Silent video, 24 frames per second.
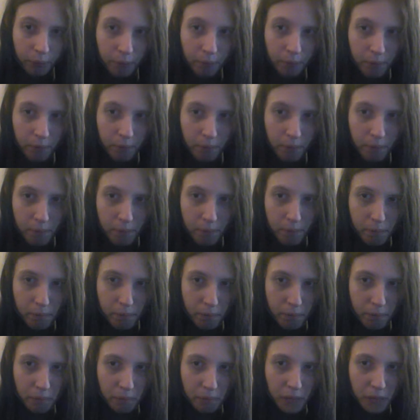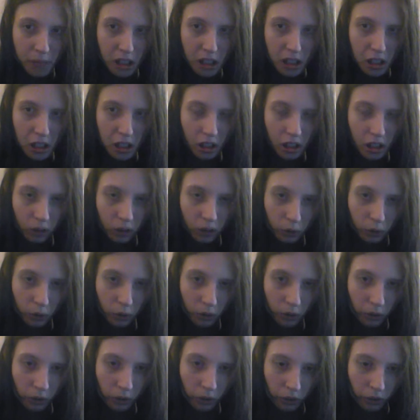
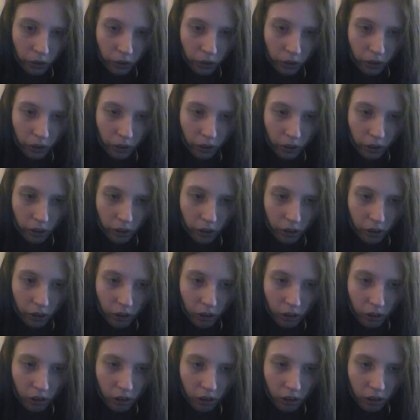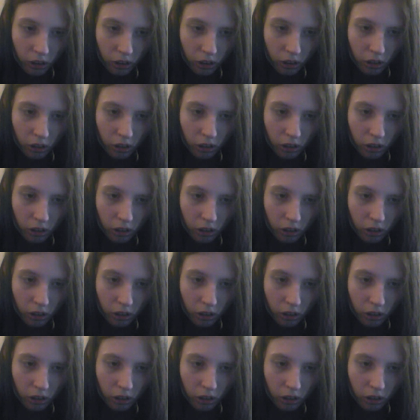(no one is talking)